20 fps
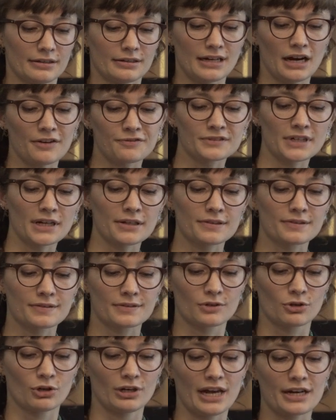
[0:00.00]

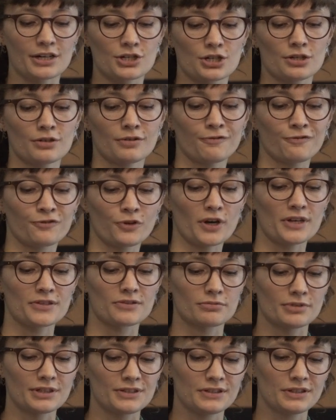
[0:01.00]
Kaftan's collection
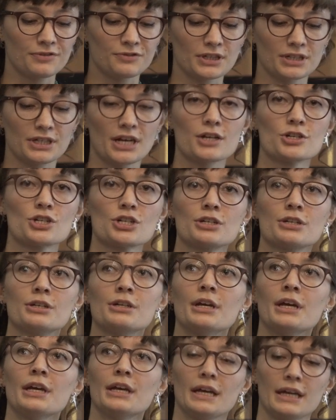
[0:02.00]
first received
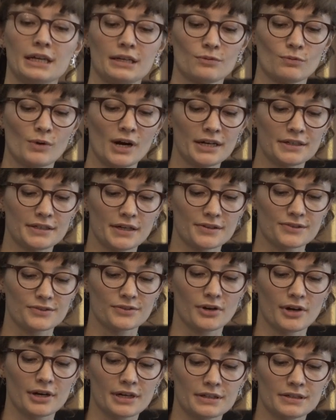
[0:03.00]
attention in wider
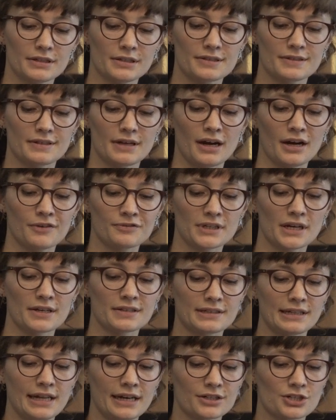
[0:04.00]
circles after
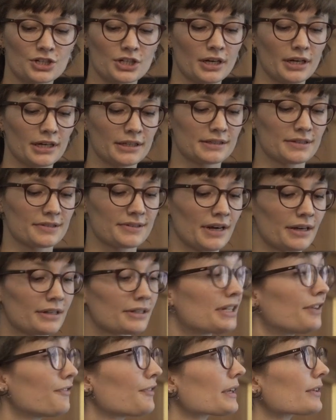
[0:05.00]
his lecture at the
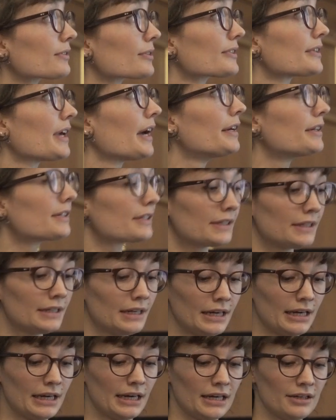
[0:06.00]
Scientific Society
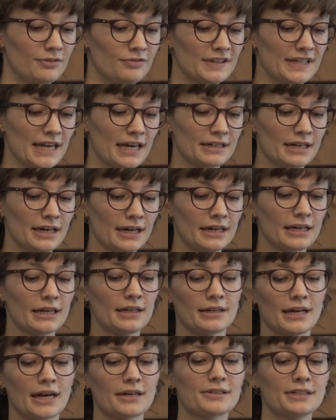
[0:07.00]
in Vienna
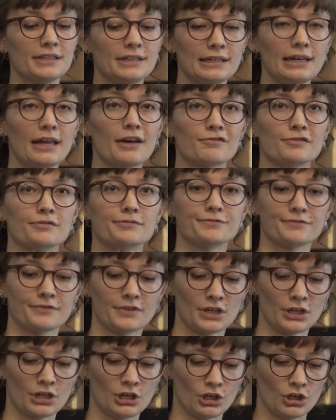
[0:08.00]
in
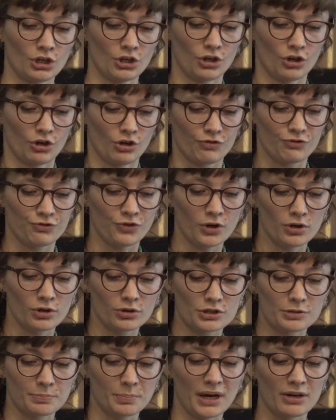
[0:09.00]
1911,
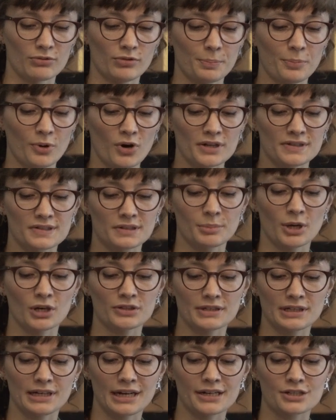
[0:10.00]
followed by reports
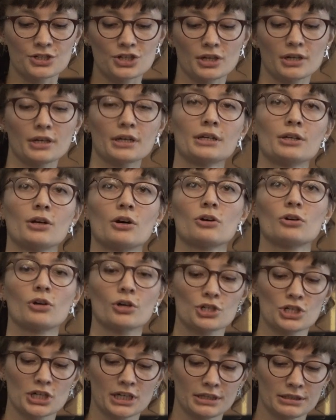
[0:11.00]
about the lecture in
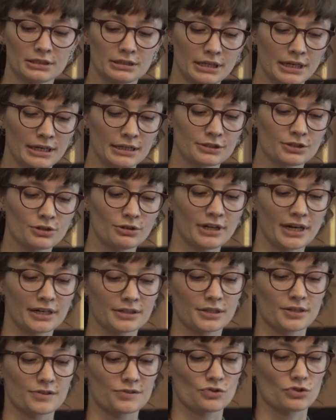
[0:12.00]
horological and
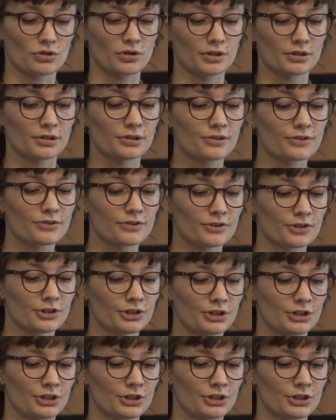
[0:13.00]
collectors' journals.